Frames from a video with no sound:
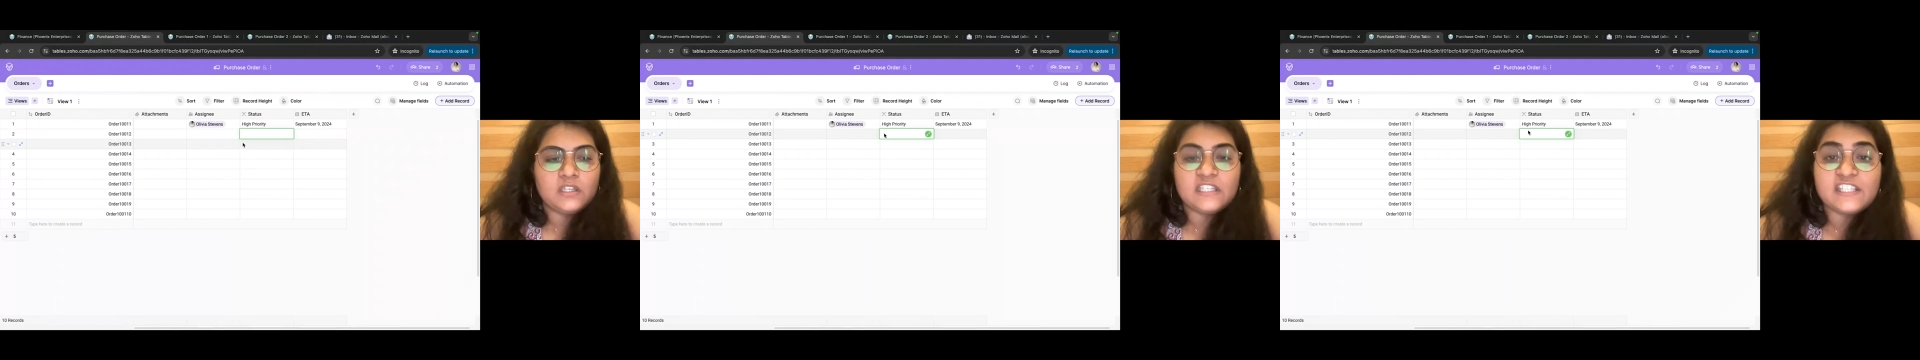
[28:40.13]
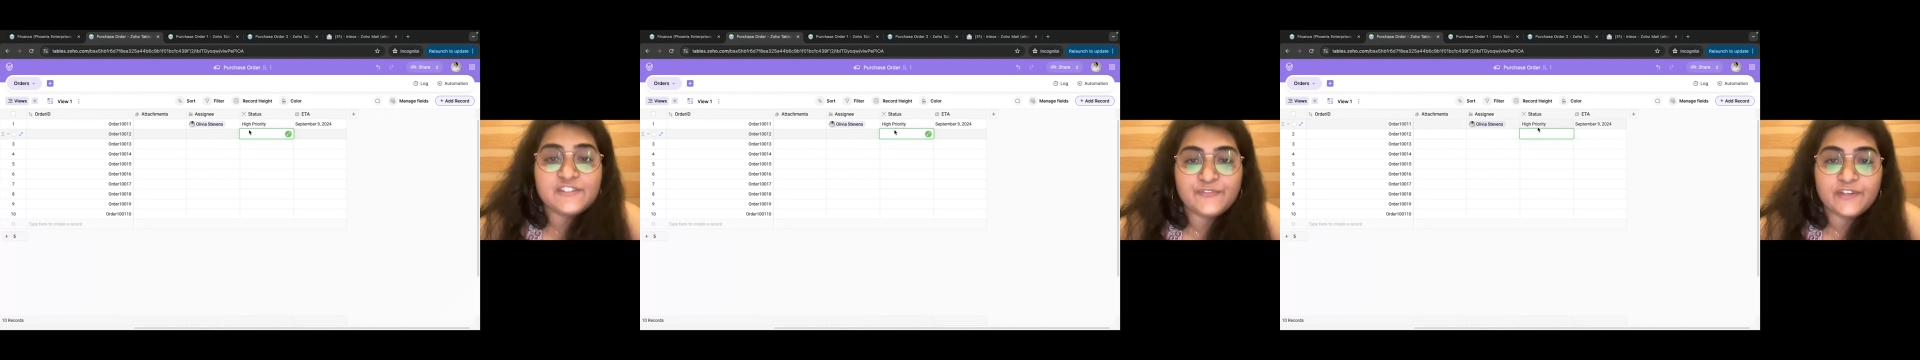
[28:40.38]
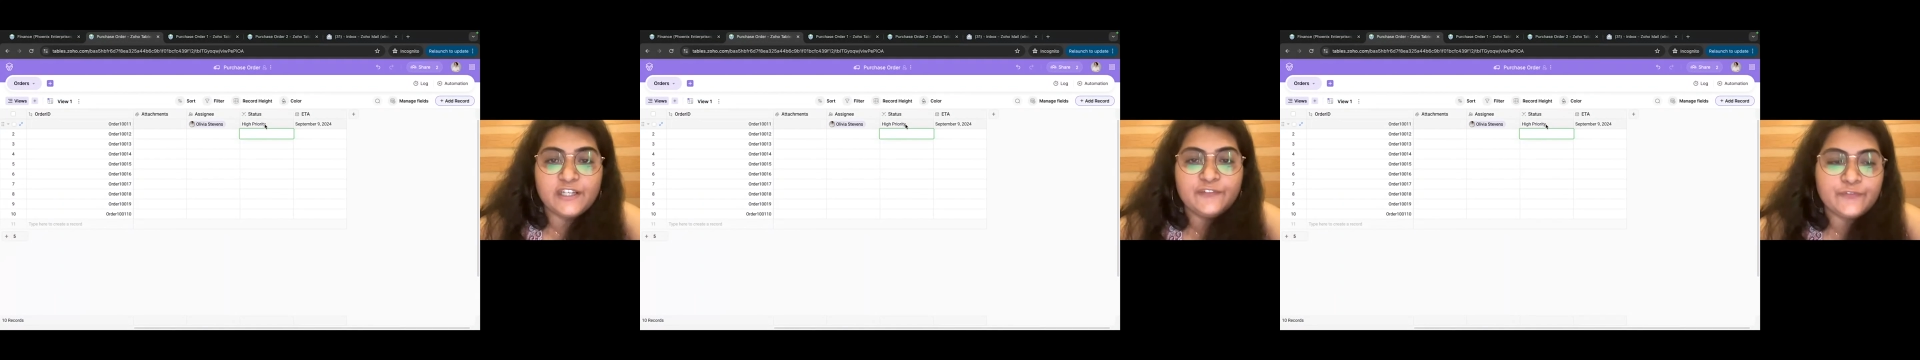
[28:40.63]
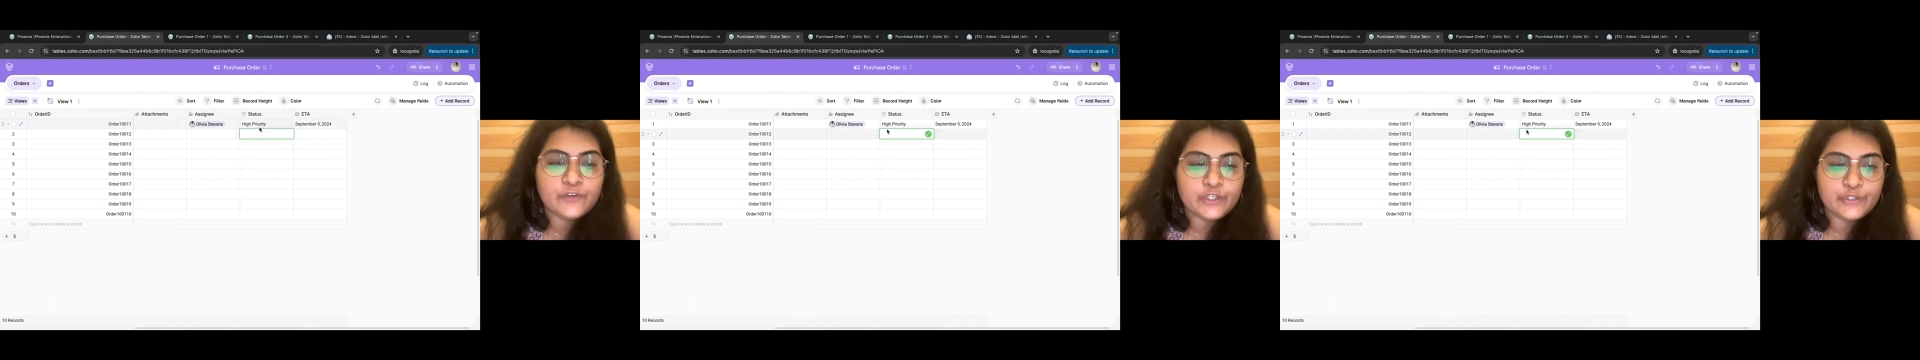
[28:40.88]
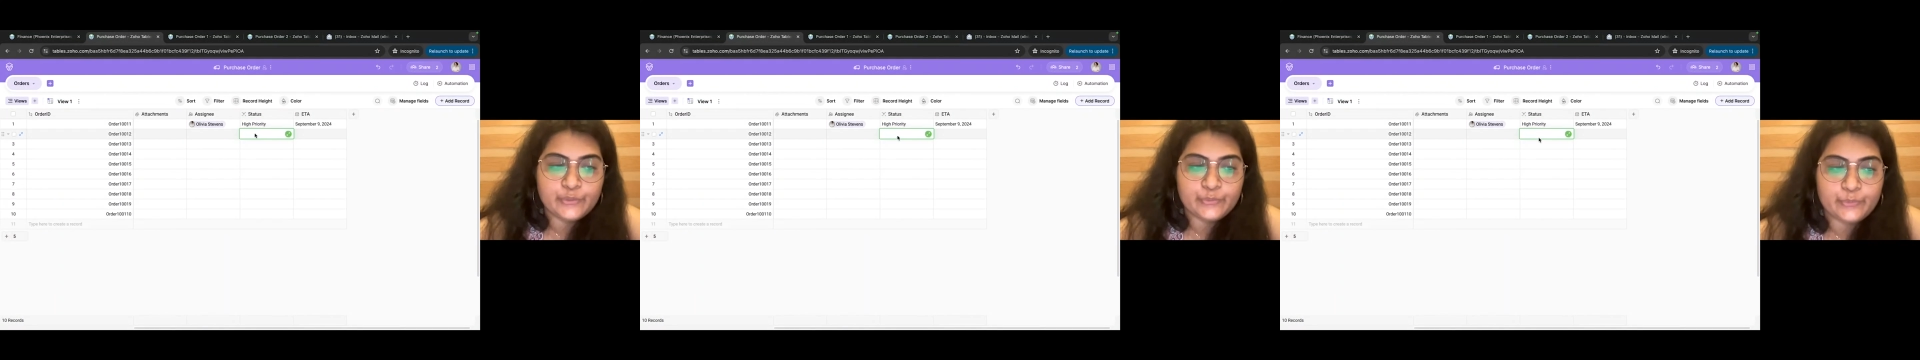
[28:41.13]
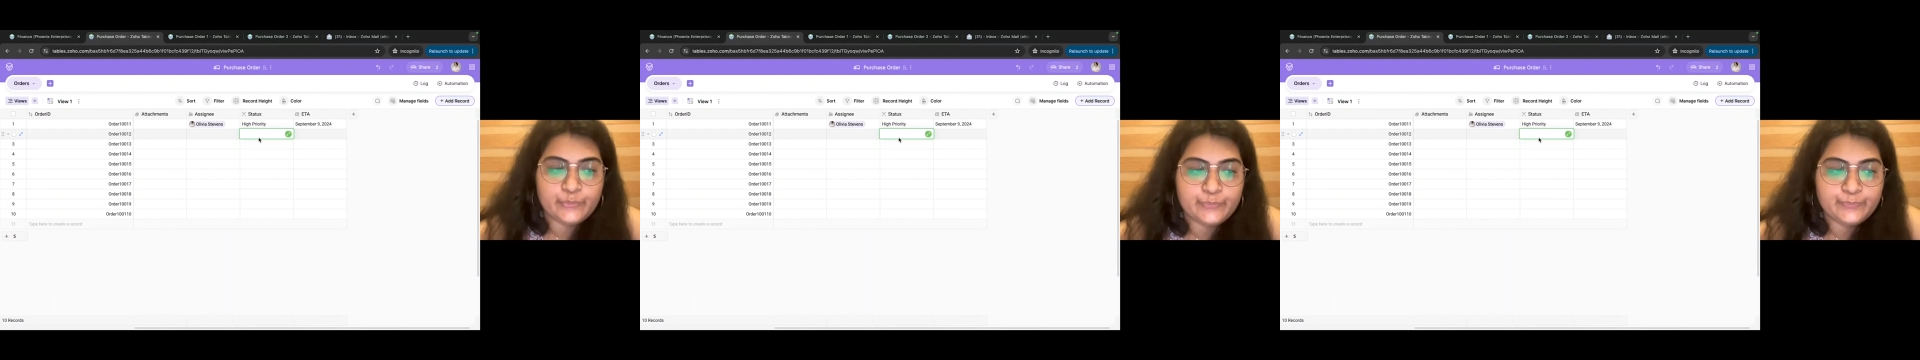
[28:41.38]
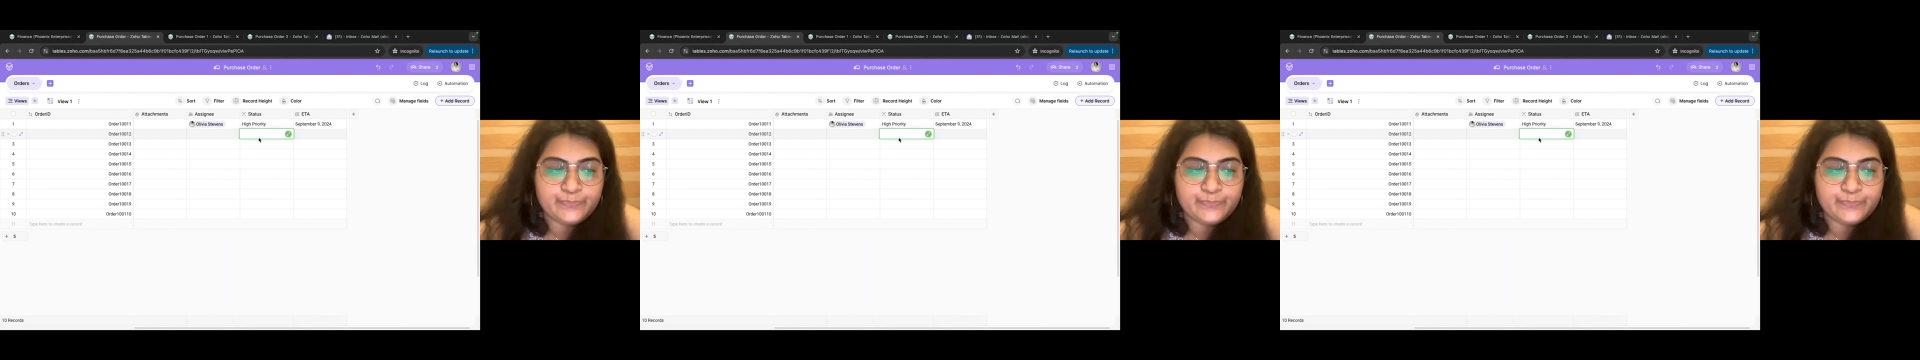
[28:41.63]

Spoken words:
each field for a new row.